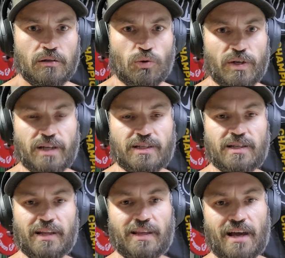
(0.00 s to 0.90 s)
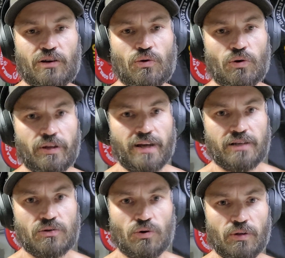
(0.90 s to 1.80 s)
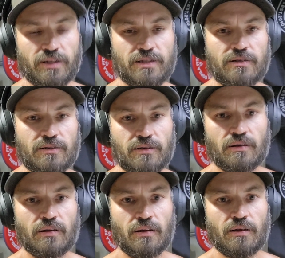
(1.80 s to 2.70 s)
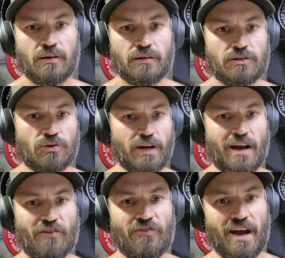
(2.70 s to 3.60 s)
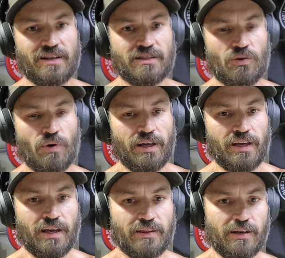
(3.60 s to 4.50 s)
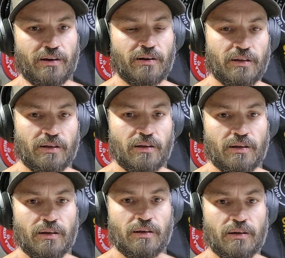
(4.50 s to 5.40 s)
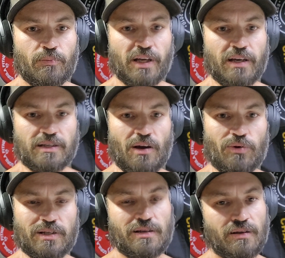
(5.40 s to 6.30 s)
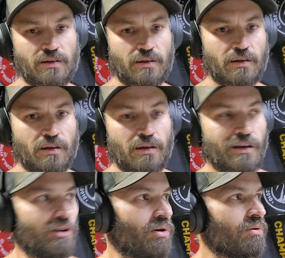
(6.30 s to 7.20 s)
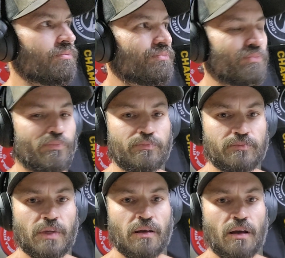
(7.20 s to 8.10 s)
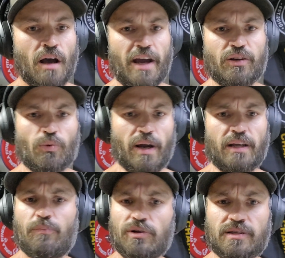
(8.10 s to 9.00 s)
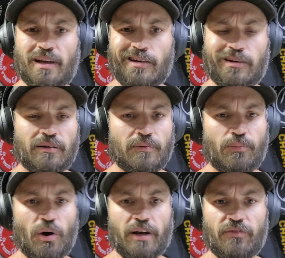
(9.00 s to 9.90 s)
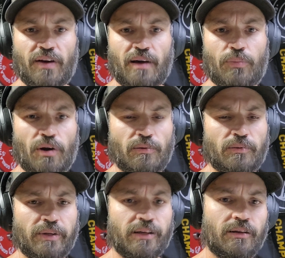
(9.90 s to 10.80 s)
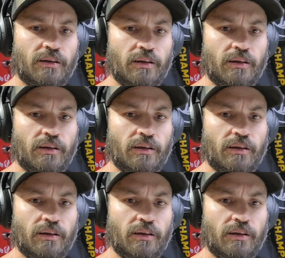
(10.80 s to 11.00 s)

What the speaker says: So once I set that goal, the next goal is sort of how fast do you want to get there? Because I was, high 20% body fat probably,